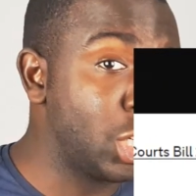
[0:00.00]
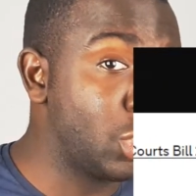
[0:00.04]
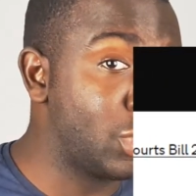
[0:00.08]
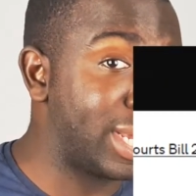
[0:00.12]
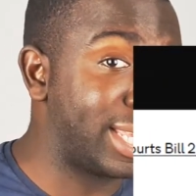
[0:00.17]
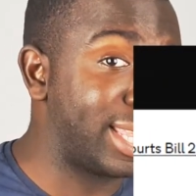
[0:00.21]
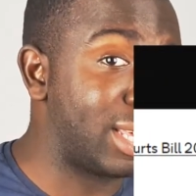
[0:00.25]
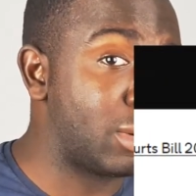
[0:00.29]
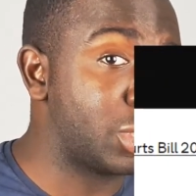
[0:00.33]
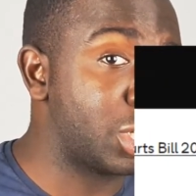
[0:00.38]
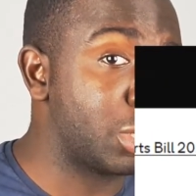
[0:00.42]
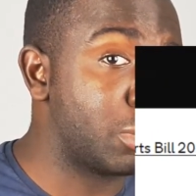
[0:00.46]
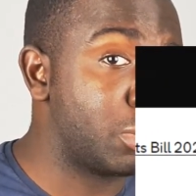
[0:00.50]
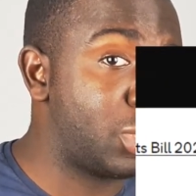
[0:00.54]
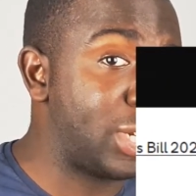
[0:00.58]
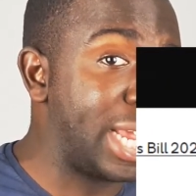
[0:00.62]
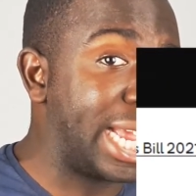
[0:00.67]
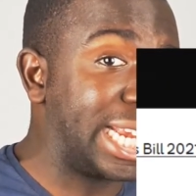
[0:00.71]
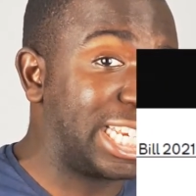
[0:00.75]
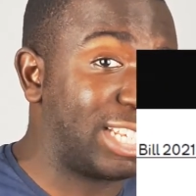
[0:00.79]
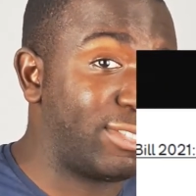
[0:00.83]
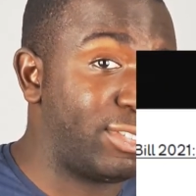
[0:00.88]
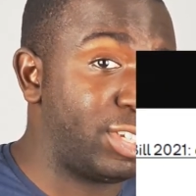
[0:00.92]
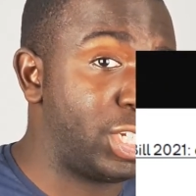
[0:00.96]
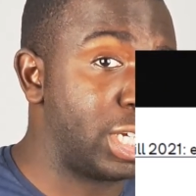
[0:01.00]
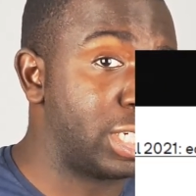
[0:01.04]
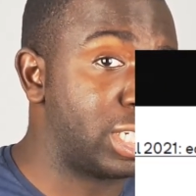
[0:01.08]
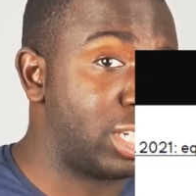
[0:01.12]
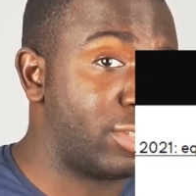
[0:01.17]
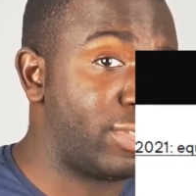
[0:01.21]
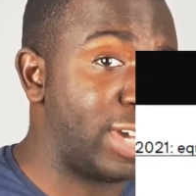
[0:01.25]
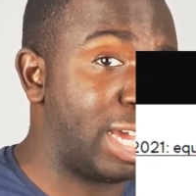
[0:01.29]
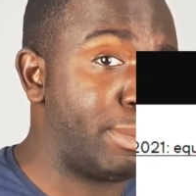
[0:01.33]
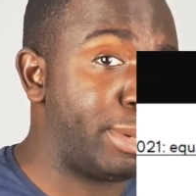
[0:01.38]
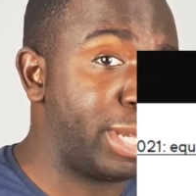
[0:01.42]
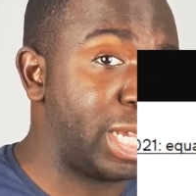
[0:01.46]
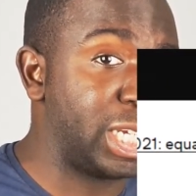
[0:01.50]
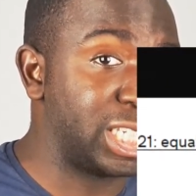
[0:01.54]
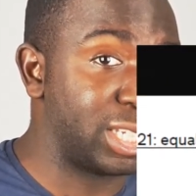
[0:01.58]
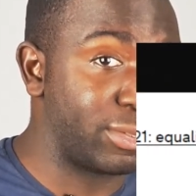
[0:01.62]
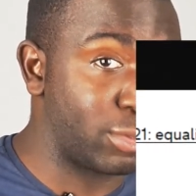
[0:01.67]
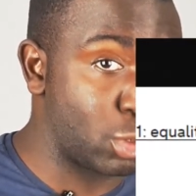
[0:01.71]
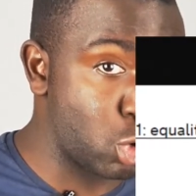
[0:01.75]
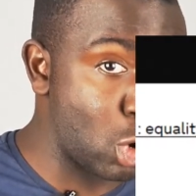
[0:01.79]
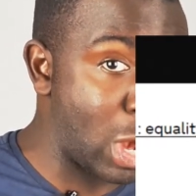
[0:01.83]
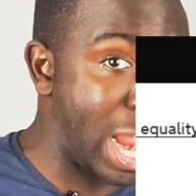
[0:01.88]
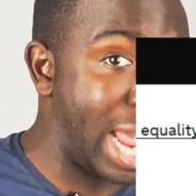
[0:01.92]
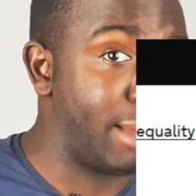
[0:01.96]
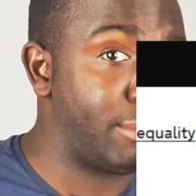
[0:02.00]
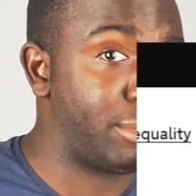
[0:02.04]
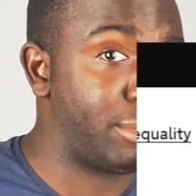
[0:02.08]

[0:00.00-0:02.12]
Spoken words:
you said that was objectively justified because of crime